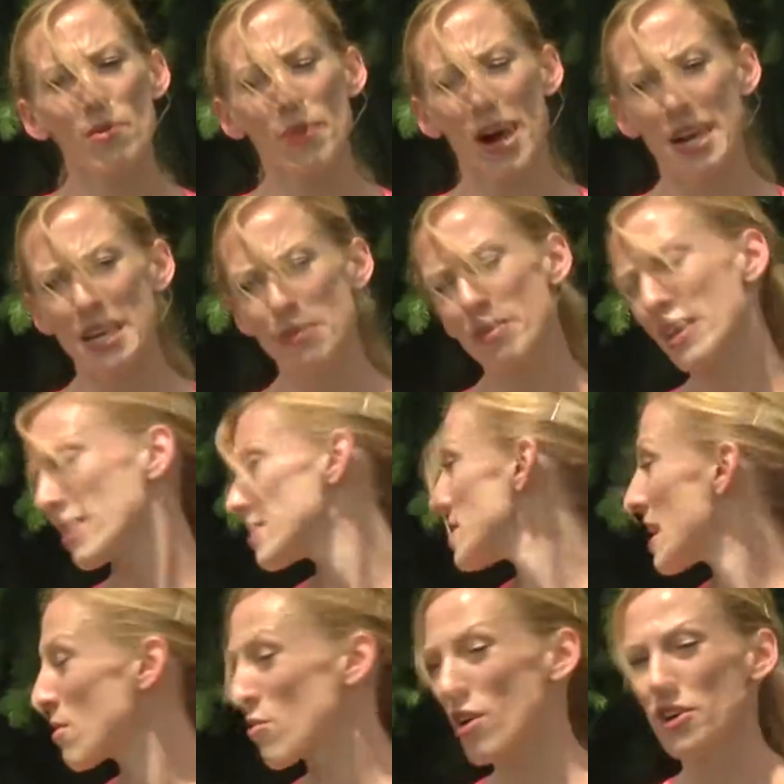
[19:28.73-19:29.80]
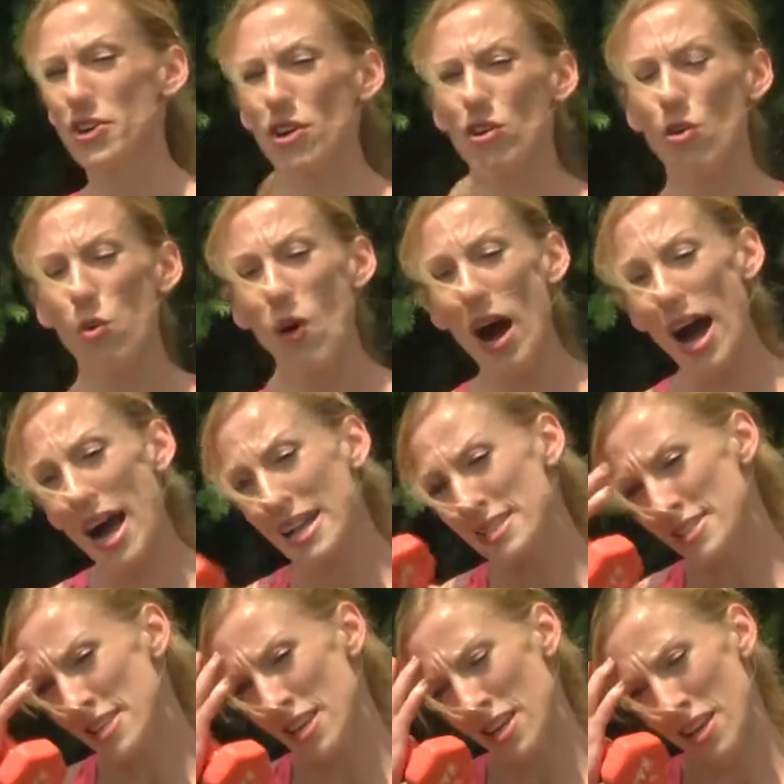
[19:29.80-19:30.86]
body because they work your
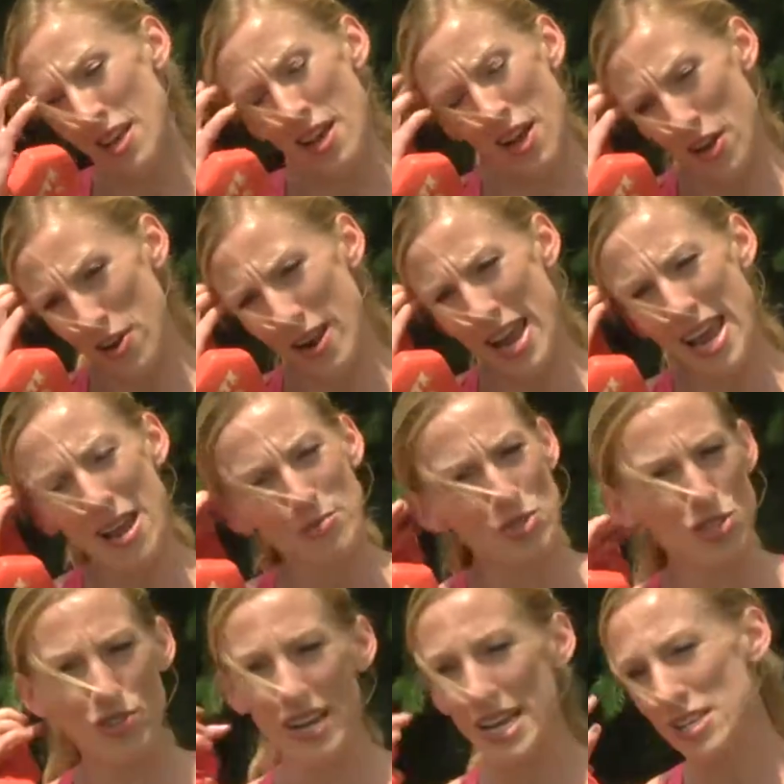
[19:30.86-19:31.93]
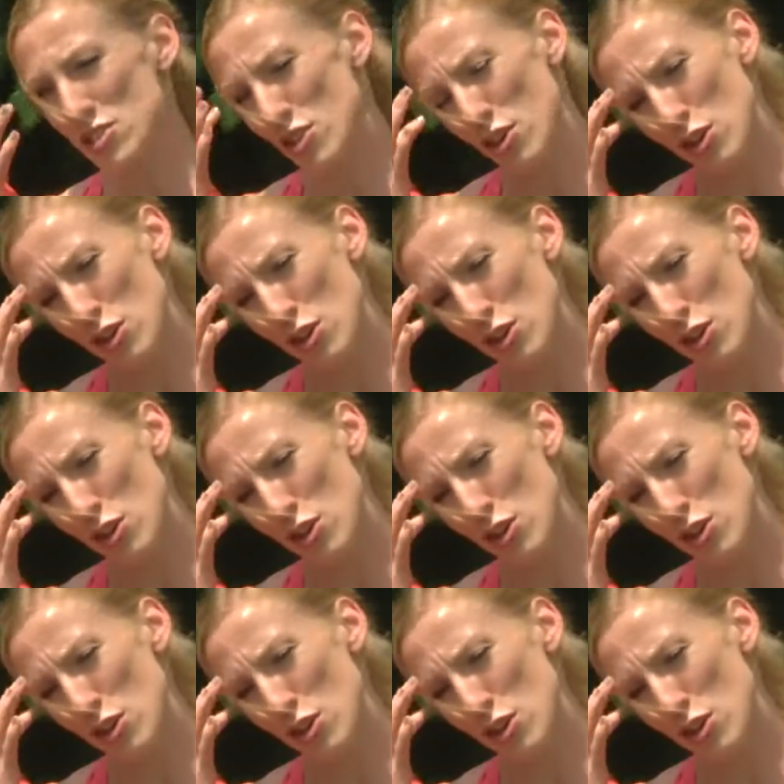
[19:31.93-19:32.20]
quads, your hamstrings, your